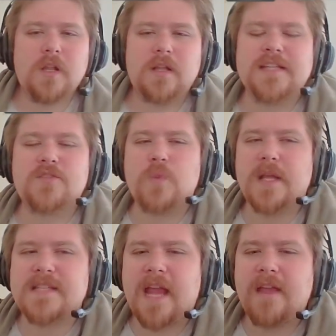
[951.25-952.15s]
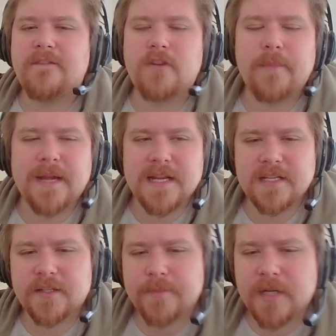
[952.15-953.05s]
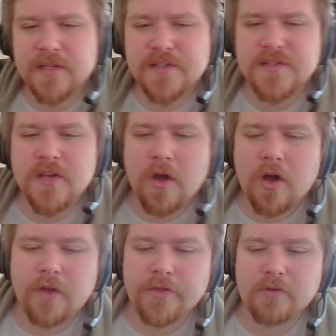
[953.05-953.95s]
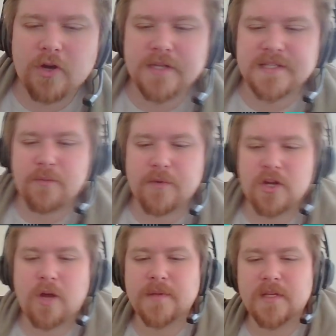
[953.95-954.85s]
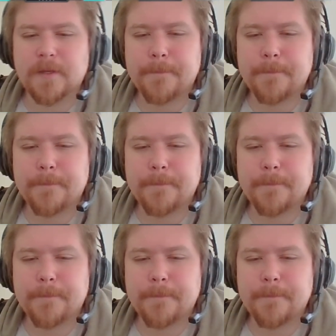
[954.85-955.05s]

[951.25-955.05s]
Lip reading: at least we're safe from any killmongers on the rockets that we're copying.